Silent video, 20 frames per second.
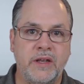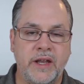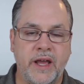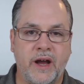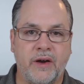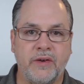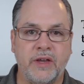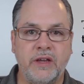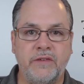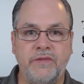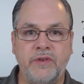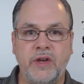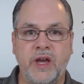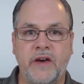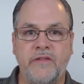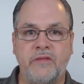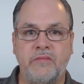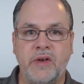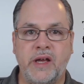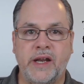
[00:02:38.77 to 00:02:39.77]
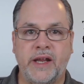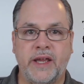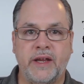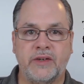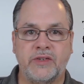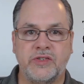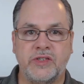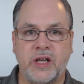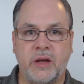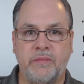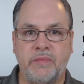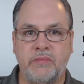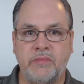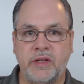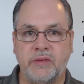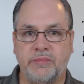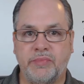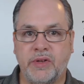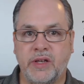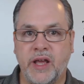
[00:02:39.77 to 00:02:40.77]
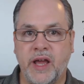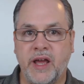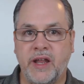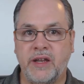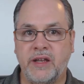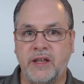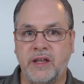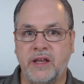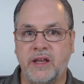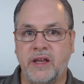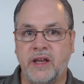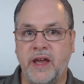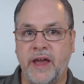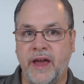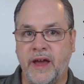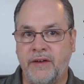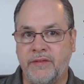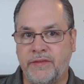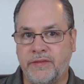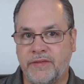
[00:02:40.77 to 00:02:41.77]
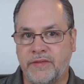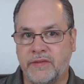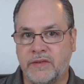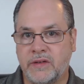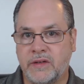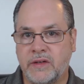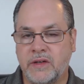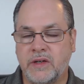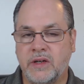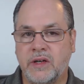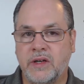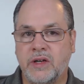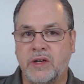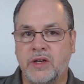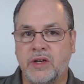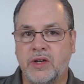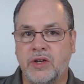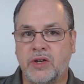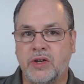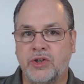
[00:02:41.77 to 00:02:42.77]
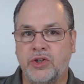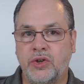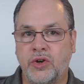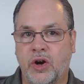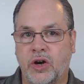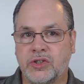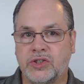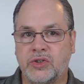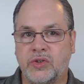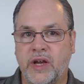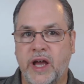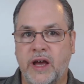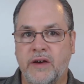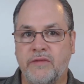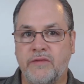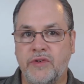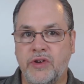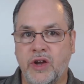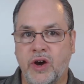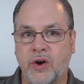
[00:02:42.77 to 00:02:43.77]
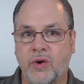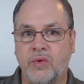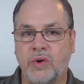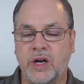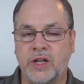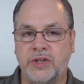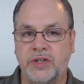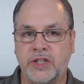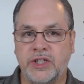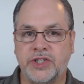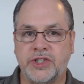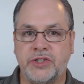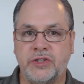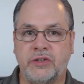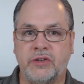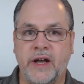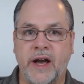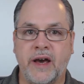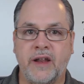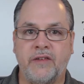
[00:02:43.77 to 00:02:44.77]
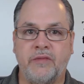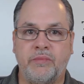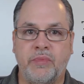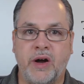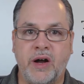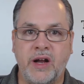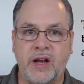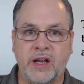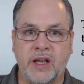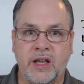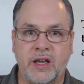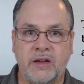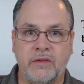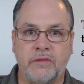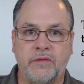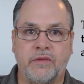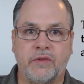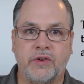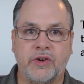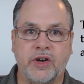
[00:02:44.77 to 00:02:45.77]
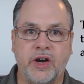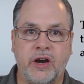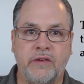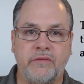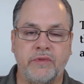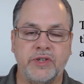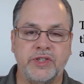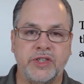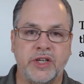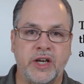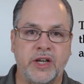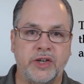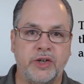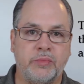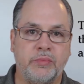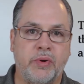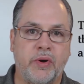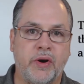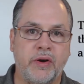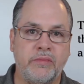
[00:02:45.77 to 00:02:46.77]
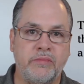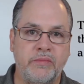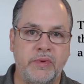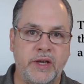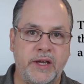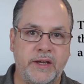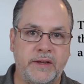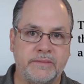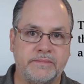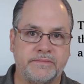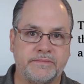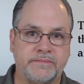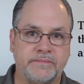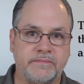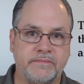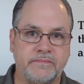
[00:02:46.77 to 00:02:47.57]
Now, if you have a Medicare Supplement Plan F, you also have no additional out-of-pocket for coverage under Part B.